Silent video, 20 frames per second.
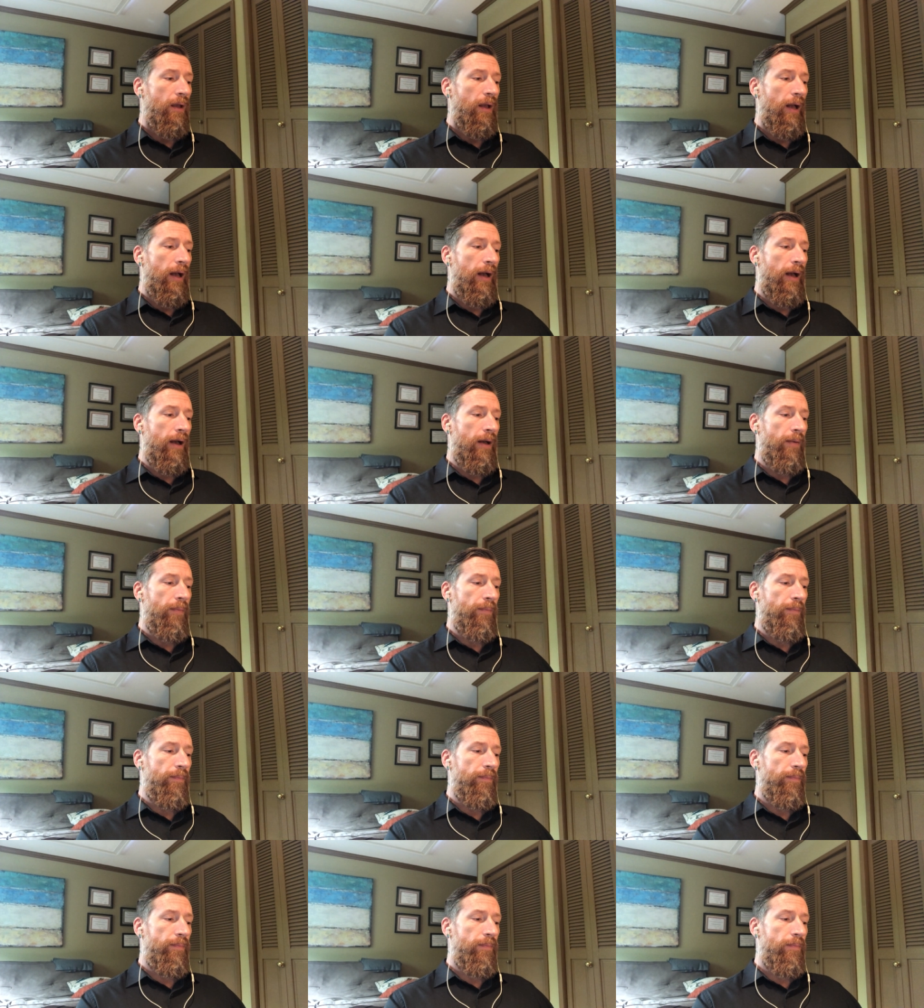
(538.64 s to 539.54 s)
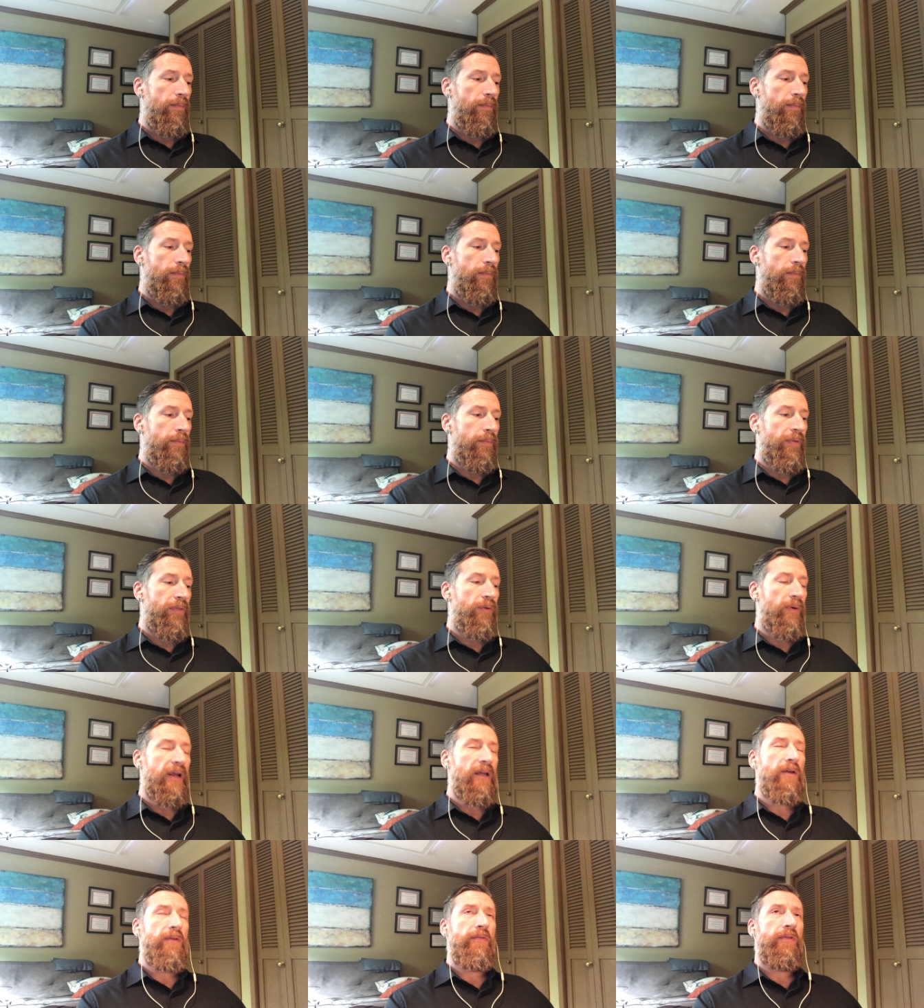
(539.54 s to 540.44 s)
But the
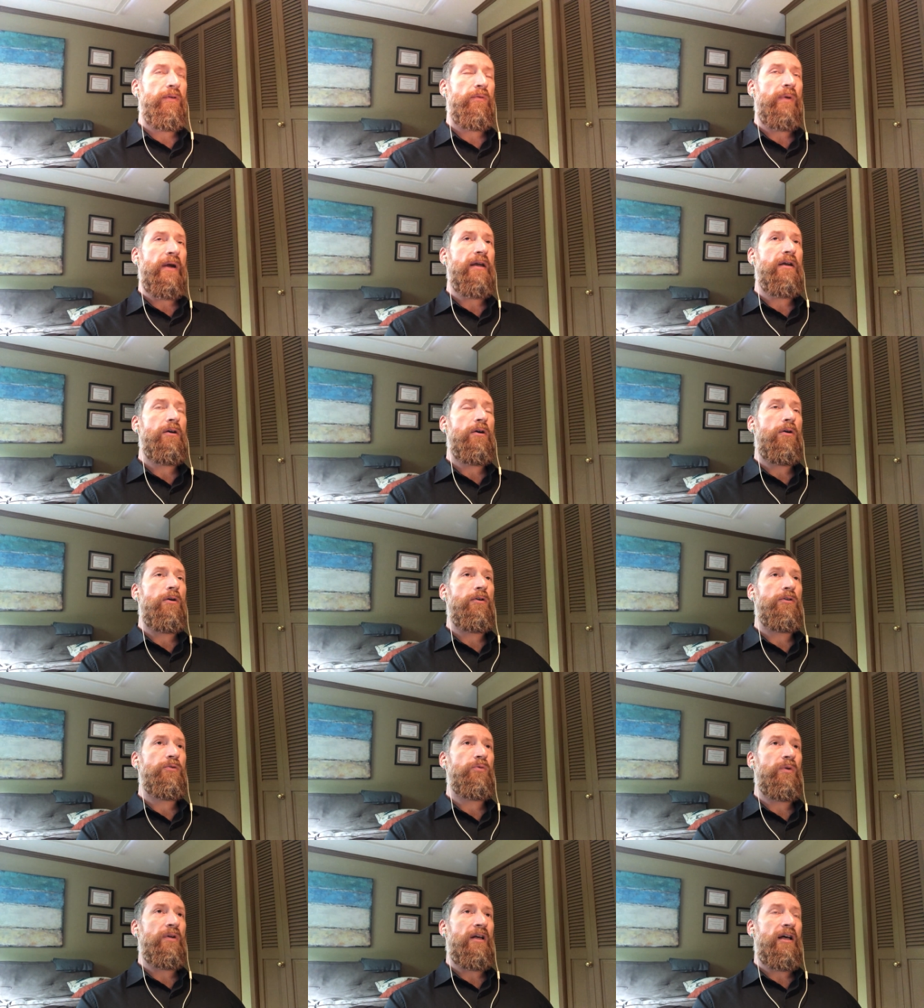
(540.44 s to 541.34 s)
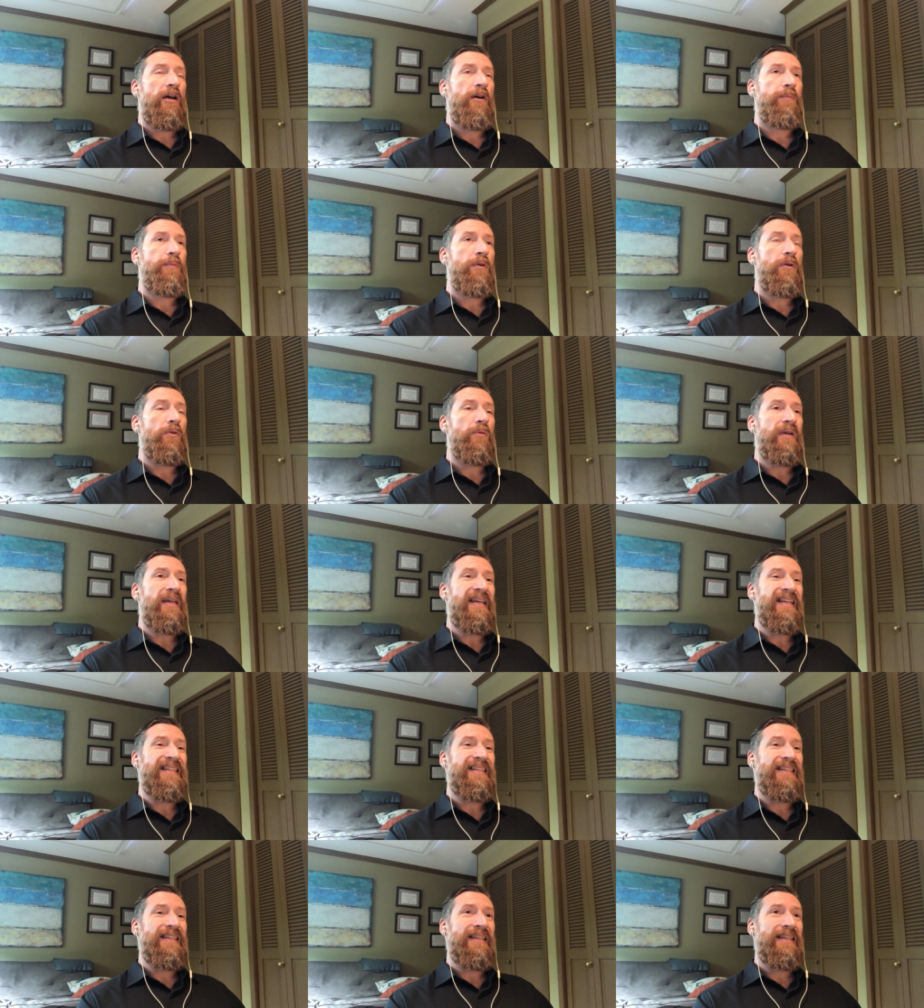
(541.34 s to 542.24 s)
right coach will help you
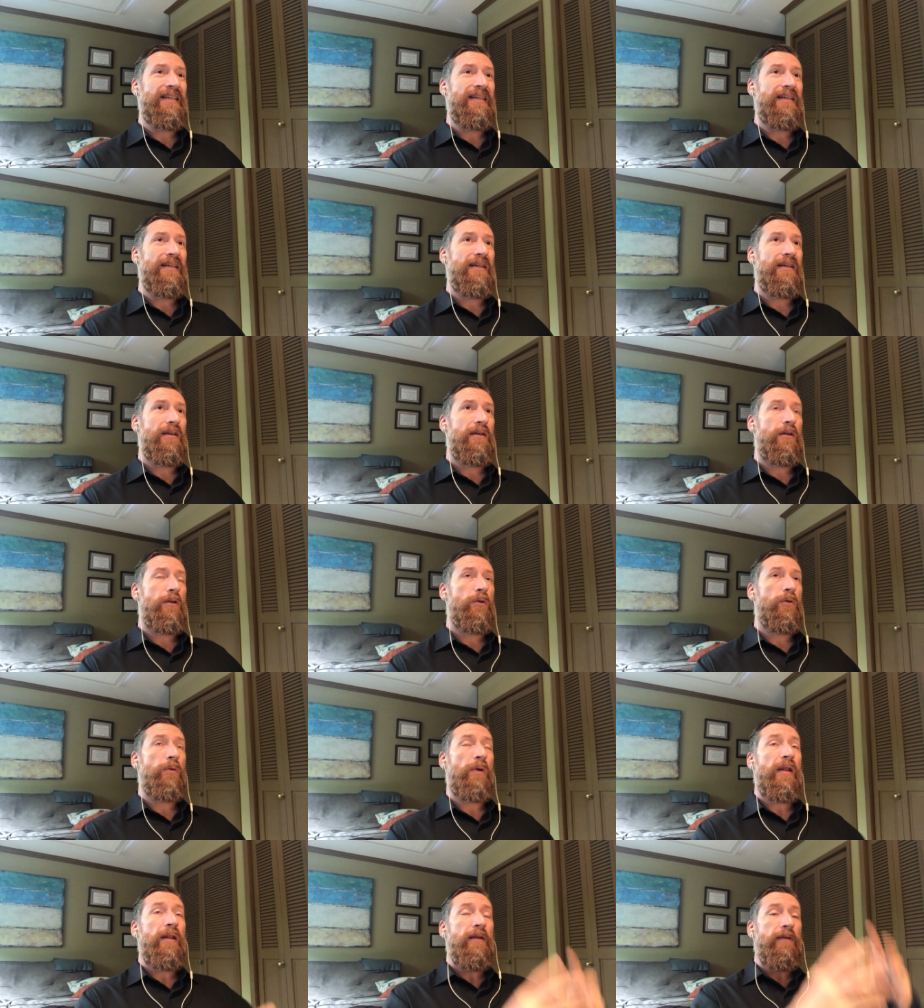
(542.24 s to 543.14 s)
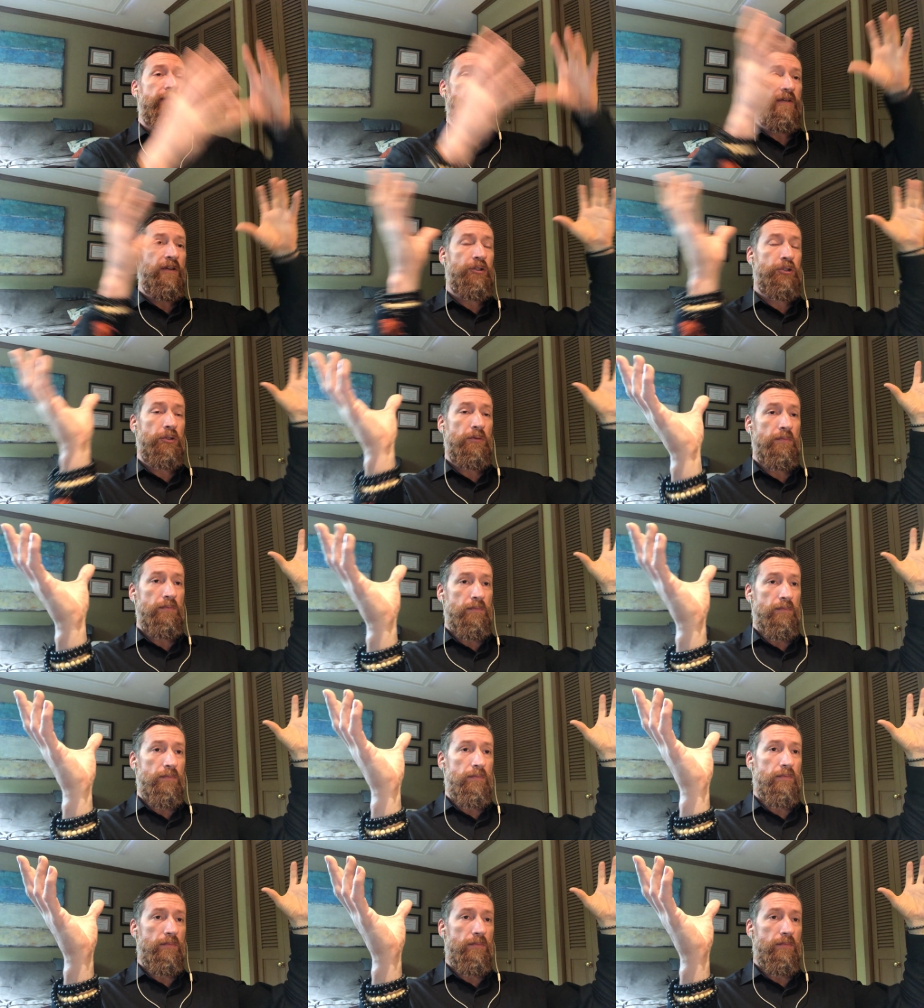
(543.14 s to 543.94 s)
in creating a vision.